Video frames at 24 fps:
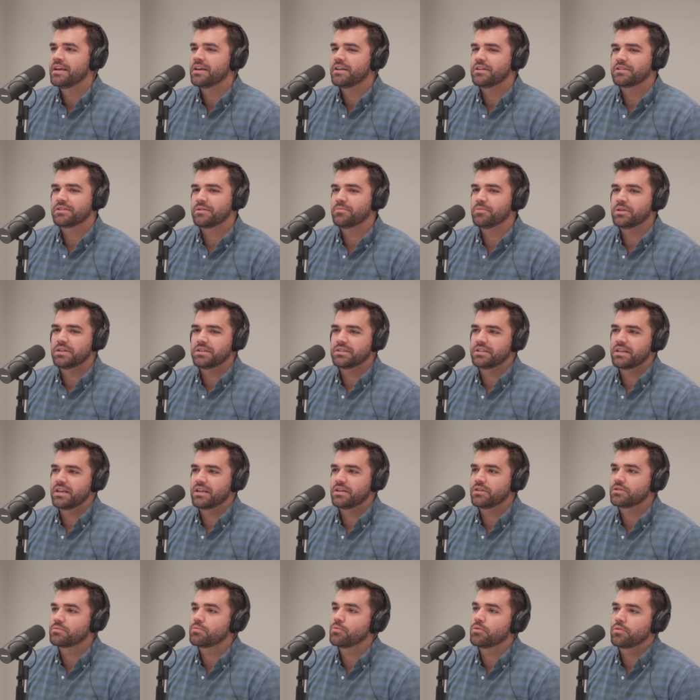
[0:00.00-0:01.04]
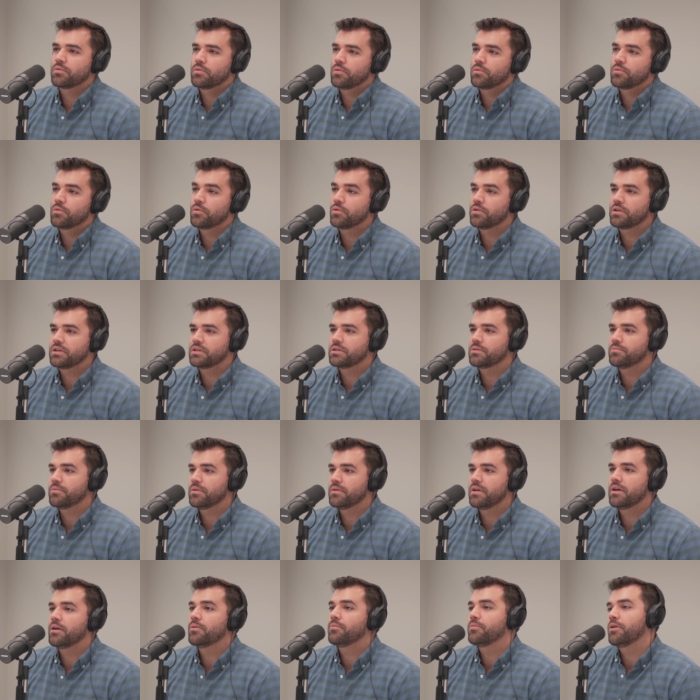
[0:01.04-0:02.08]
somebody said it's more rewarding to
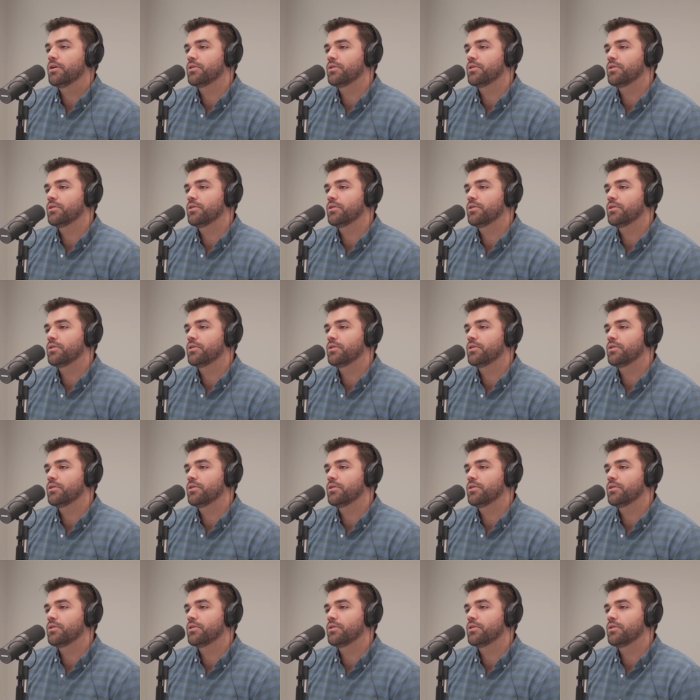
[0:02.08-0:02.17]
help